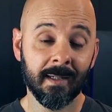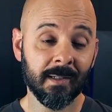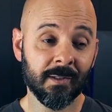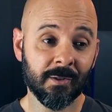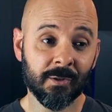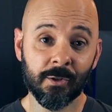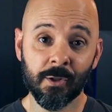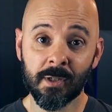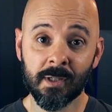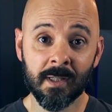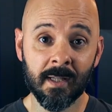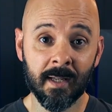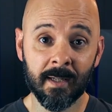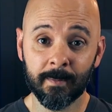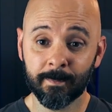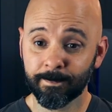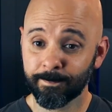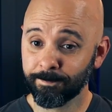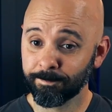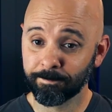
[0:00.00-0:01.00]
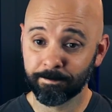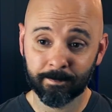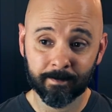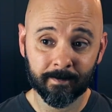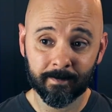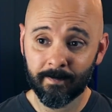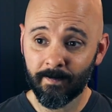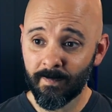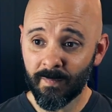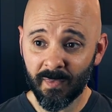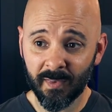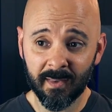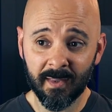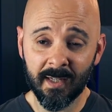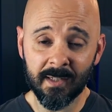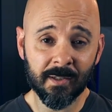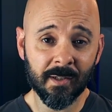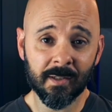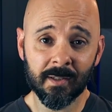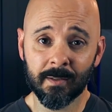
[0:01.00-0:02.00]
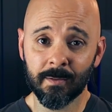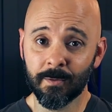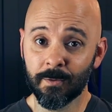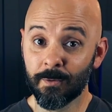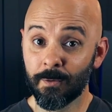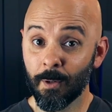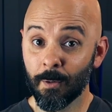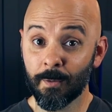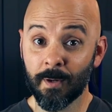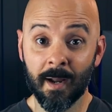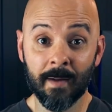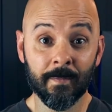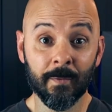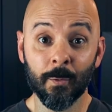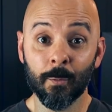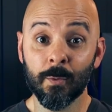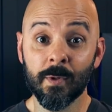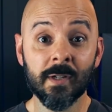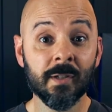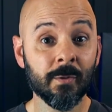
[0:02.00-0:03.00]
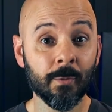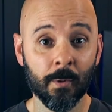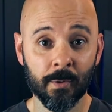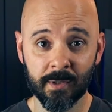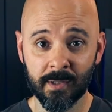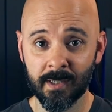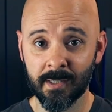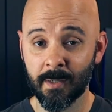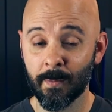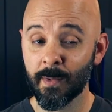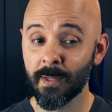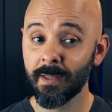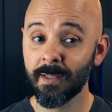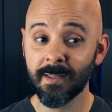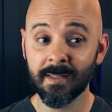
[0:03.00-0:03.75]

it's just that they just don't have the resources. I mean,